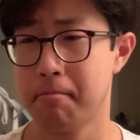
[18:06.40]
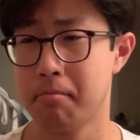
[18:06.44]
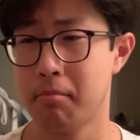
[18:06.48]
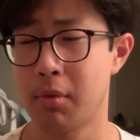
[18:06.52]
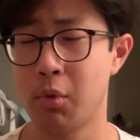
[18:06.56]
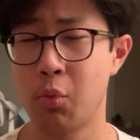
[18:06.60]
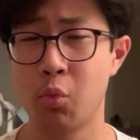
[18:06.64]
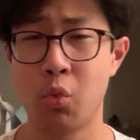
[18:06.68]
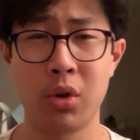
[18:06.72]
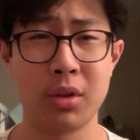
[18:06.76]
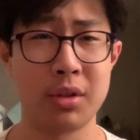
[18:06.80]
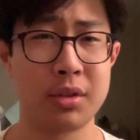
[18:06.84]

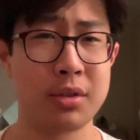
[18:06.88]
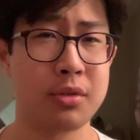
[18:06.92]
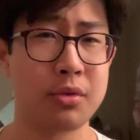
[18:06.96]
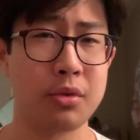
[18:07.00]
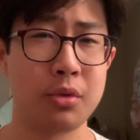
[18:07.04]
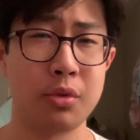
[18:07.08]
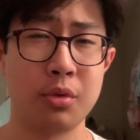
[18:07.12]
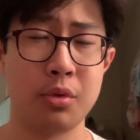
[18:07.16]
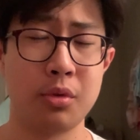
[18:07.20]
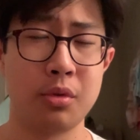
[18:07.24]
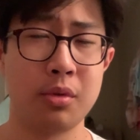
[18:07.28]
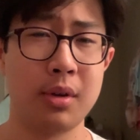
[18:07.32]
wants
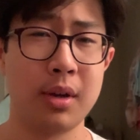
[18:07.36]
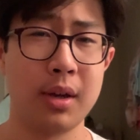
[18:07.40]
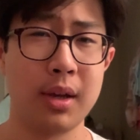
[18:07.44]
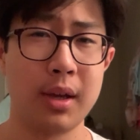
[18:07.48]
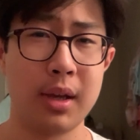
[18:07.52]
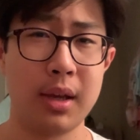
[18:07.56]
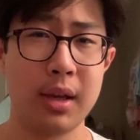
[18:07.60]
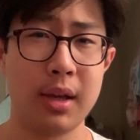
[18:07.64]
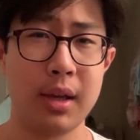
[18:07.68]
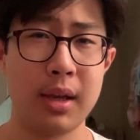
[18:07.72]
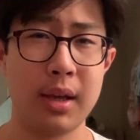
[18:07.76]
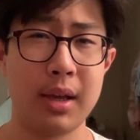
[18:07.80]
to
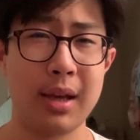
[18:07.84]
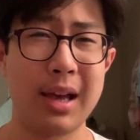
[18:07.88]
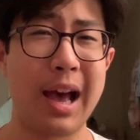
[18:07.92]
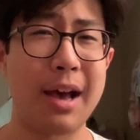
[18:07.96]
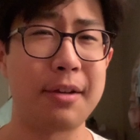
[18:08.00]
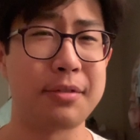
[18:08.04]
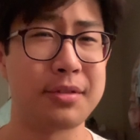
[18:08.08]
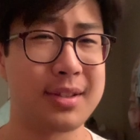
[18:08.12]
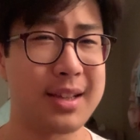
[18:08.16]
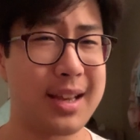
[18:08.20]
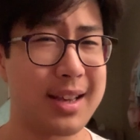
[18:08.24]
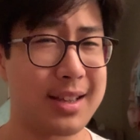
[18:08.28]

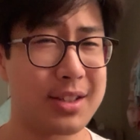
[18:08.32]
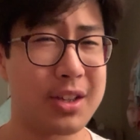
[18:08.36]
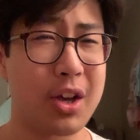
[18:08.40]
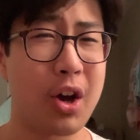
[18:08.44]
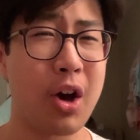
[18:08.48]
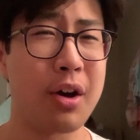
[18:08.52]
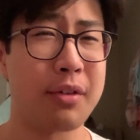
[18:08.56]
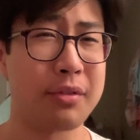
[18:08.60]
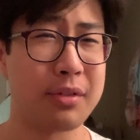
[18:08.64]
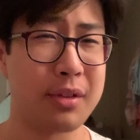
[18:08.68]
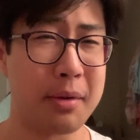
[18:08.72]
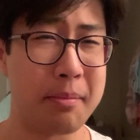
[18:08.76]
have sex
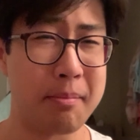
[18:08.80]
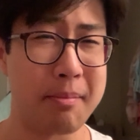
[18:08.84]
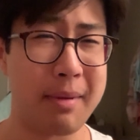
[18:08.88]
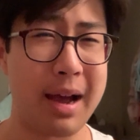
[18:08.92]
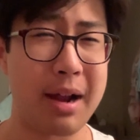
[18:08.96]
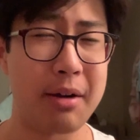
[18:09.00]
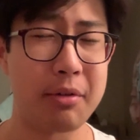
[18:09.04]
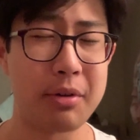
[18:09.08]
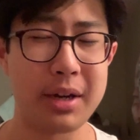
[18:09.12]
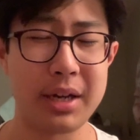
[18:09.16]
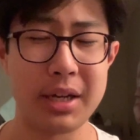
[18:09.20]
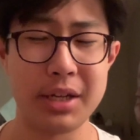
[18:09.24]
after
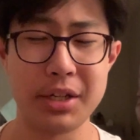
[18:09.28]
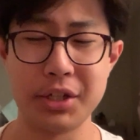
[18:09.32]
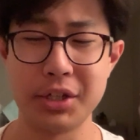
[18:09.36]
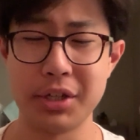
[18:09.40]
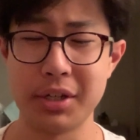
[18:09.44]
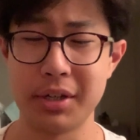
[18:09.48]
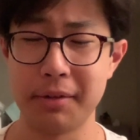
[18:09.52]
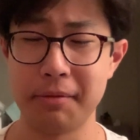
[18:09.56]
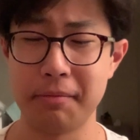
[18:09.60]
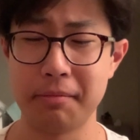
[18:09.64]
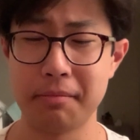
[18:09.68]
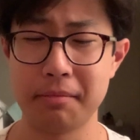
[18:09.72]

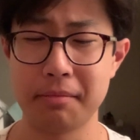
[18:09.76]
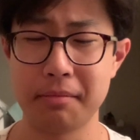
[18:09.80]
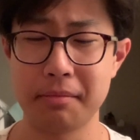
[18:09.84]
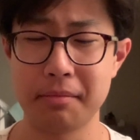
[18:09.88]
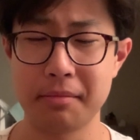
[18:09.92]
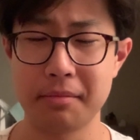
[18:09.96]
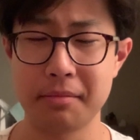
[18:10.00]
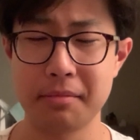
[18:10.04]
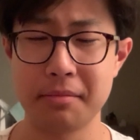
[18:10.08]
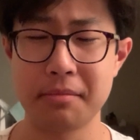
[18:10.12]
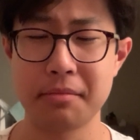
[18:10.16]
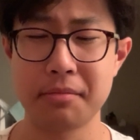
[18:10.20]
marriage,
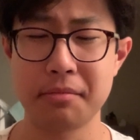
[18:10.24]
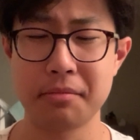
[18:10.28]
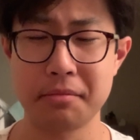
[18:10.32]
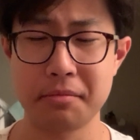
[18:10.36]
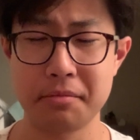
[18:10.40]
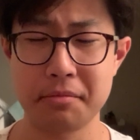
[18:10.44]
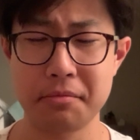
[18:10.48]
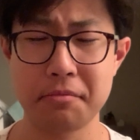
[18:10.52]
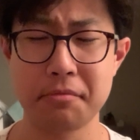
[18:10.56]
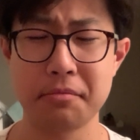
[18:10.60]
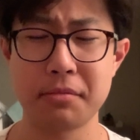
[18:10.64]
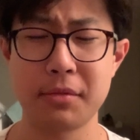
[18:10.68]

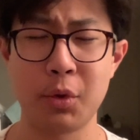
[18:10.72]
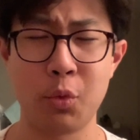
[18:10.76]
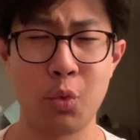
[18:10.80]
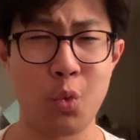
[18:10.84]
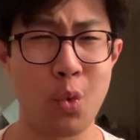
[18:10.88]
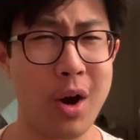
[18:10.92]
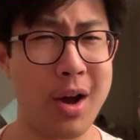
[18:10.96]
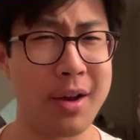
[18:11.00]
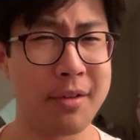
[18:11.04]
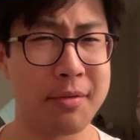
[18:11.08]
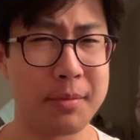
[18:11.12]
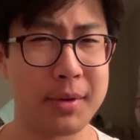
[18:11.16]

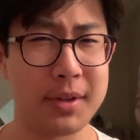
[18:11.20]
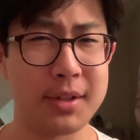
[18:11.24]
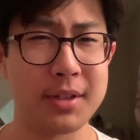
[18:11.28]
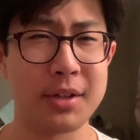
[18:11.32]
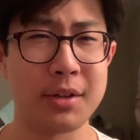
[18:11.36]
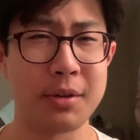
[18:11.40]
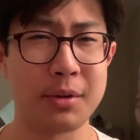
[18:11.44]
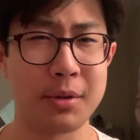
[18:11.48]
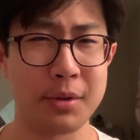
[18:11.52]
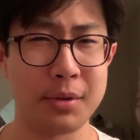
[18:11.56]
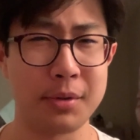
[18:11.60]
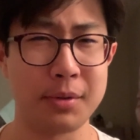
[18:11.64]
wife
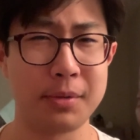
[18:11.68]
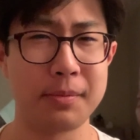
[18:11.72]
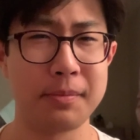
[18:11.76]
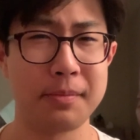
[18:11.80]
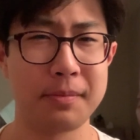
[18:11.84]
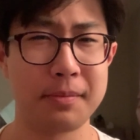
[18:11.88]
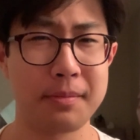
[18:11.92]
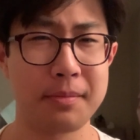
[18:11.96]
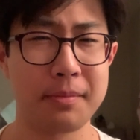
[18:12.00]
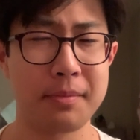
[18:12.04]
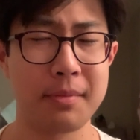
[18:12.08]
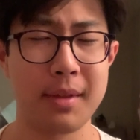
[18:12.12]
material.
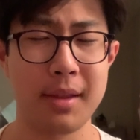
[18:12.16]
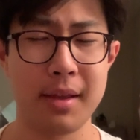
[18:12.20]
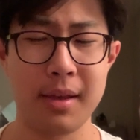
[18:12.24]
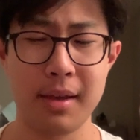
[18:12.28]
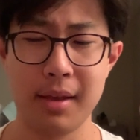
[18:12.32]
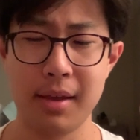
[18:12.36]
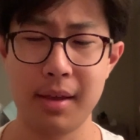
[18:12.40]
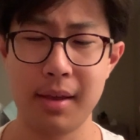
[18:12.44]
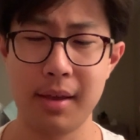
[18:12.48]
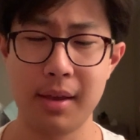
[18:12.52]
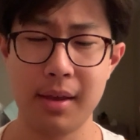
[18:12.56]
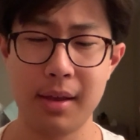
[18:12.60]

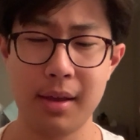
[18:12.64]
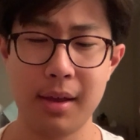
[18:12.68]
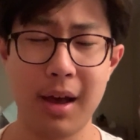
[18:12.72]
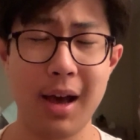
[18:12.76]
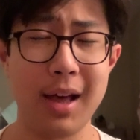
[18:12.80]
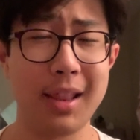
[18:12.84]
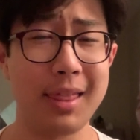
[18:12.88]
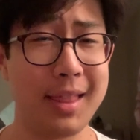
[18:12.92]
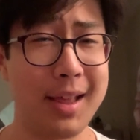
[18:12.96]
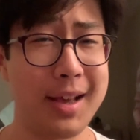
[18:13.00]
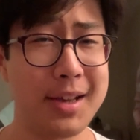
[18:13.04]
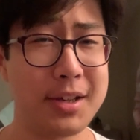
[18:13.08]

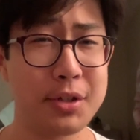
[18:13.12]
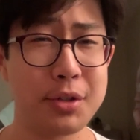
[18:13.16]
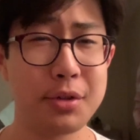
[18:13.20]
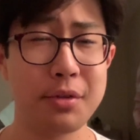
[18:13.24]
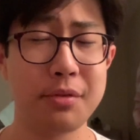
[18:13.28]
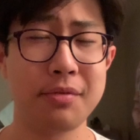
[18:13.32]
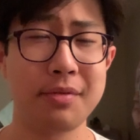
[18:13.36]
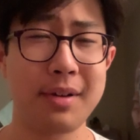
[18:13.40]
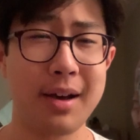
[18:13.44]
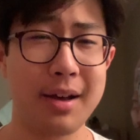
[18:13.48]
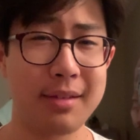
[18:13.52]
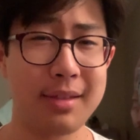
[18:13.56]
Unless you
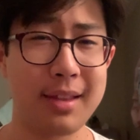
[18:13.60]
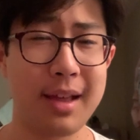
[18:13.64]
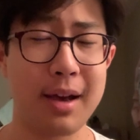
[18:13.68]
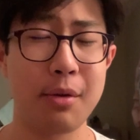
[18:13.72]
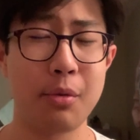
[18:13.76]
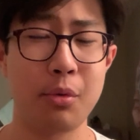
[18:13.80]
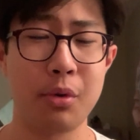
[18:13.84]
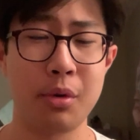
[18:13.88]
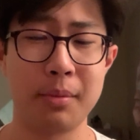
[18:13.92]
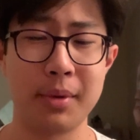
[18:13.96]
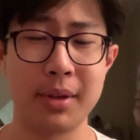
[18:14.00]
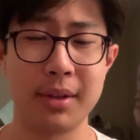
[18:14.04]
found that
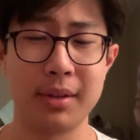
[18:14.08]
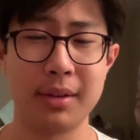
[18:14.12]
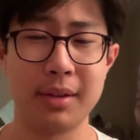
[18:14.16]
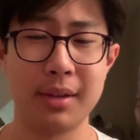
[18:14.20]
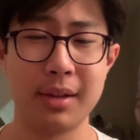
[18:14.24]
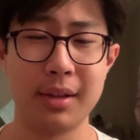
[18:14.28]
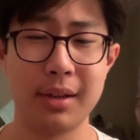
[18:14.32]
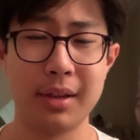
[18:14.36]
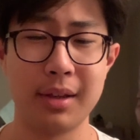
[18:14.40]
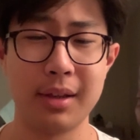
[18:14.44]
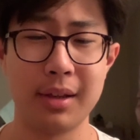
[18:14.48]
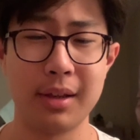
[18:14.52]
woman,
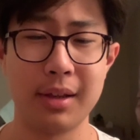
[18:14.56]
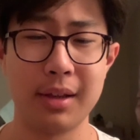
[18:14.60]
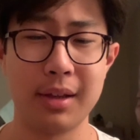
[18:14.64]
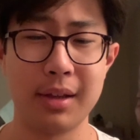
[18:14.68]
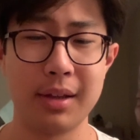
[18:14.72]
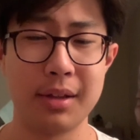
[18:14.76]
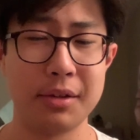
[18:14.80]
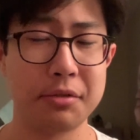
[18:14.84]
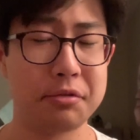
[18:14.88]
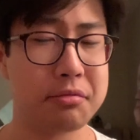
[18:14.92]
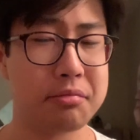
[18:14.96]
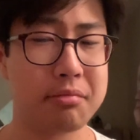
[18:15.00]

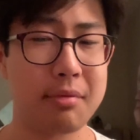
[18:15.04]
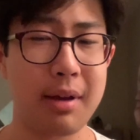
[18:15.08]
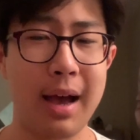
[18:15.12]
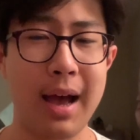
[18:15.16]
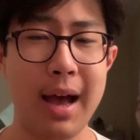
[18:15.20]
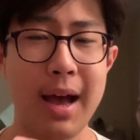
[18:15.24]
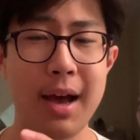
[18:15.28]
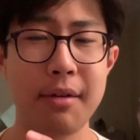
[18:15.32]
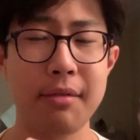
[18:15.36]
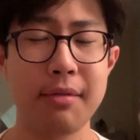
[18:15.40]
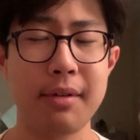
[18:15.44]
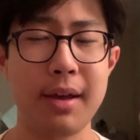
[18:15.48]

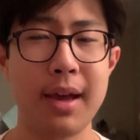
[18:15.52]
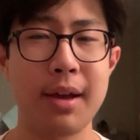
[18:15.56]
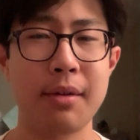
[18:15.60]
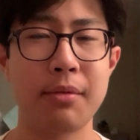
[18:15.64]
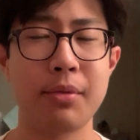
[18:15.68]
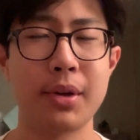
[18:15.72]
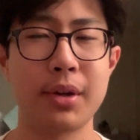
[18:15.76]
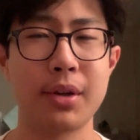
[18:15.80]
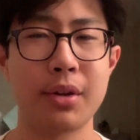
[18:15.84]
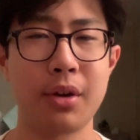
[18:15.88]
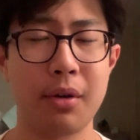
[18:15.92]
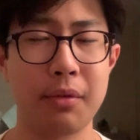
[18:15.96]
have
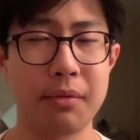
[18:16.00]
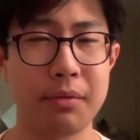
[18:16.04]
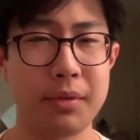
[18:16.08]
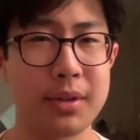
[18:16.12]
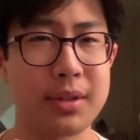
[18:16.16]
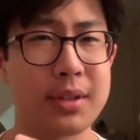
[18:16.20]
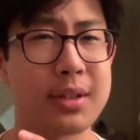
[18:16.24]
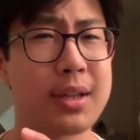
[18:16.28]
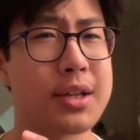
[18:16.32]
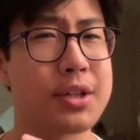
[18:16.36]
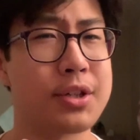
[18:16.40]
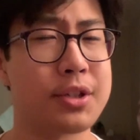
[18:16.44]
every
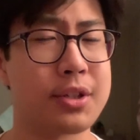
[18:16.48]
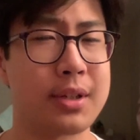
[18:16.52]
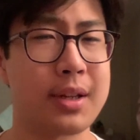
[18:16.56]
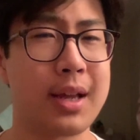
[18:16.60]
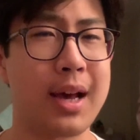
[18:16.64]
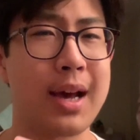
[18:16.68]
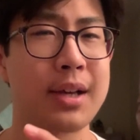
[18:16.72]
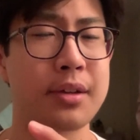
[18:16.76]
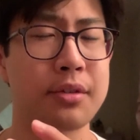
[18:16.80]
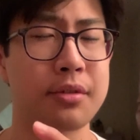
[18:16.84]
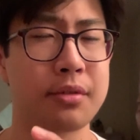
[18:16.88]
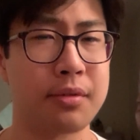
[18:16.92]
conversation
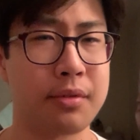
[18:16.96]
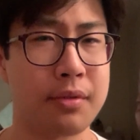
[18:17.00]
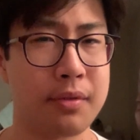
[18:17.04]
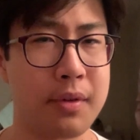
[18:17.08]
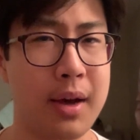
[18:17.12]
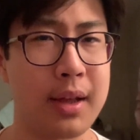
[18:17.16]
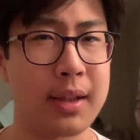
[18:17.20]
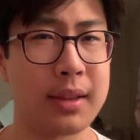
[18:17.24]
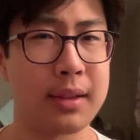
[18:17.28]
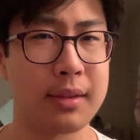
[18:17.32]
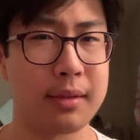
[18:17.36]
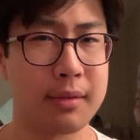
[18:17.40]
as
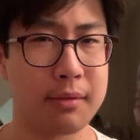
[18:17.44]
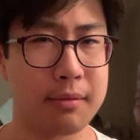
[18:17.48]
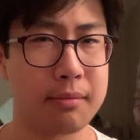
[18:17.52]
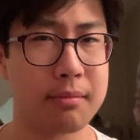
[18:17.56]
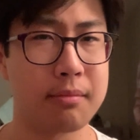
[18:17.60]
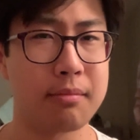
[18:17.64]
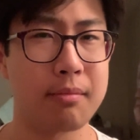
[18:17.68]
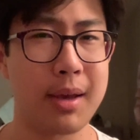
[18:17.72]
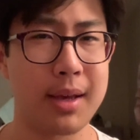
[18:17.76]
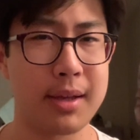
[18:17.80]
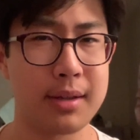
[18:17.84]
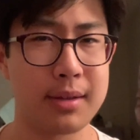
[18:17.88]
fun,
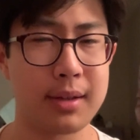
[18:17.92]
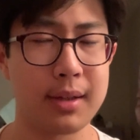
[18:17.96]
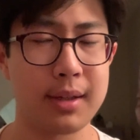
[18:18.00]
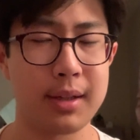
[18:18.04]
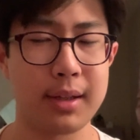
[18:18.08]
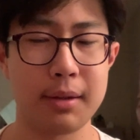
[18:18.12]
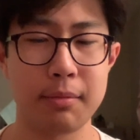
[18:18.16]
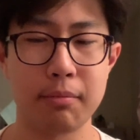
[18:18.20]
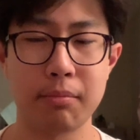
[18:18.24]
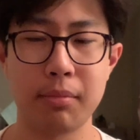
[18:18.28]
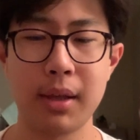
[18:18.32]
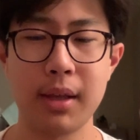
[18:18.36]

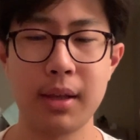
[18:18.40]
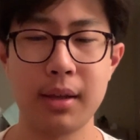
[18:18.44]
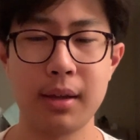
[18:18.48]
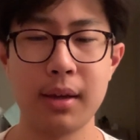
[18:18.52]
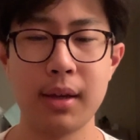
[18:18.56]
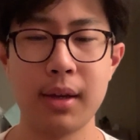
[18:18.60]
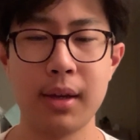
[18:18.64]
basically. Be